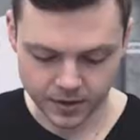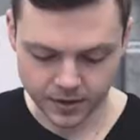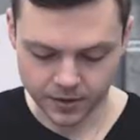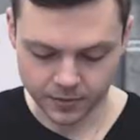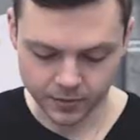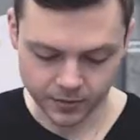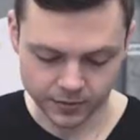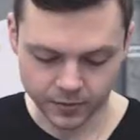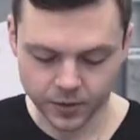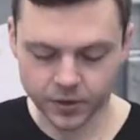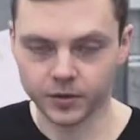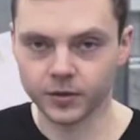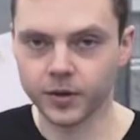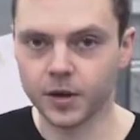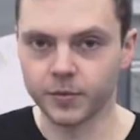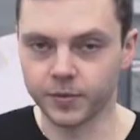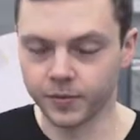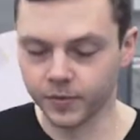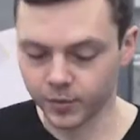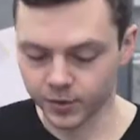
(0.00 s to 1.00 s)
with 1
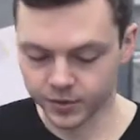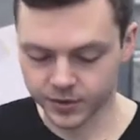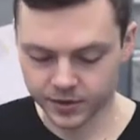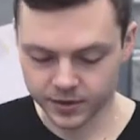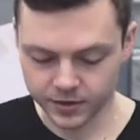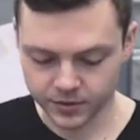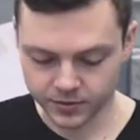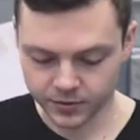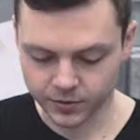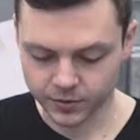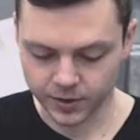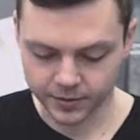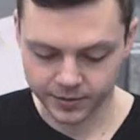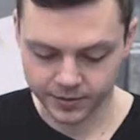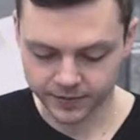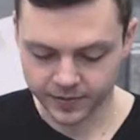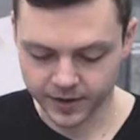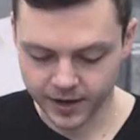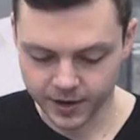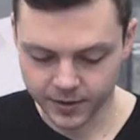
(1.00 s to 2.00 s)
cup of water, 2 cups
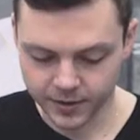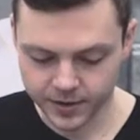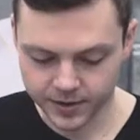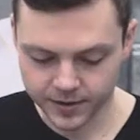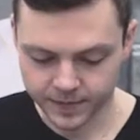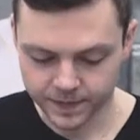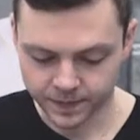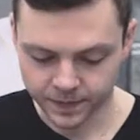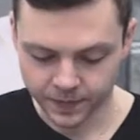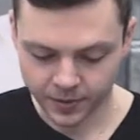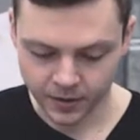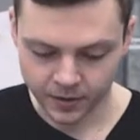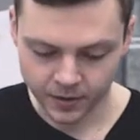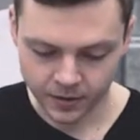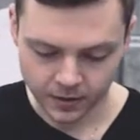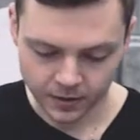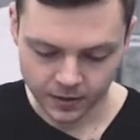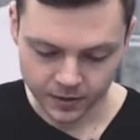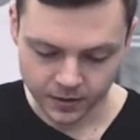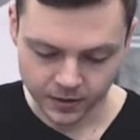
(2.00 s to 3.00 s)
of flour.
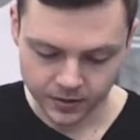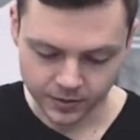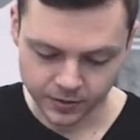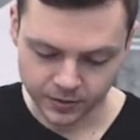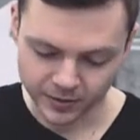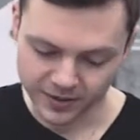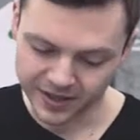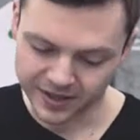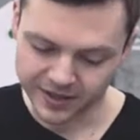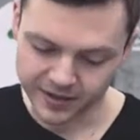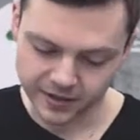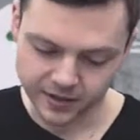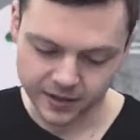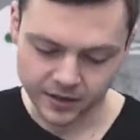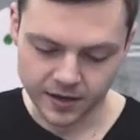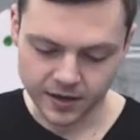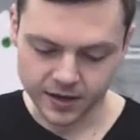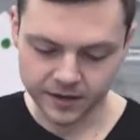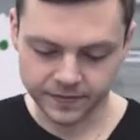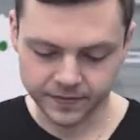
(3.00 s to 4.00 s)
So this is
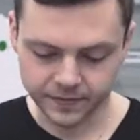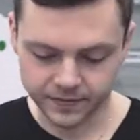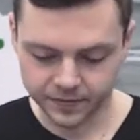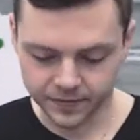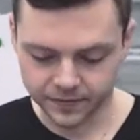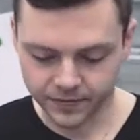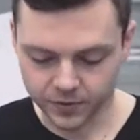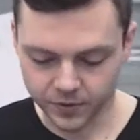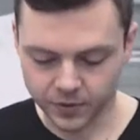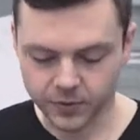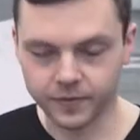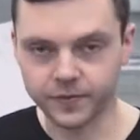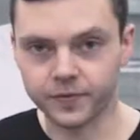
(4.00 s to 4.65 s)
enough for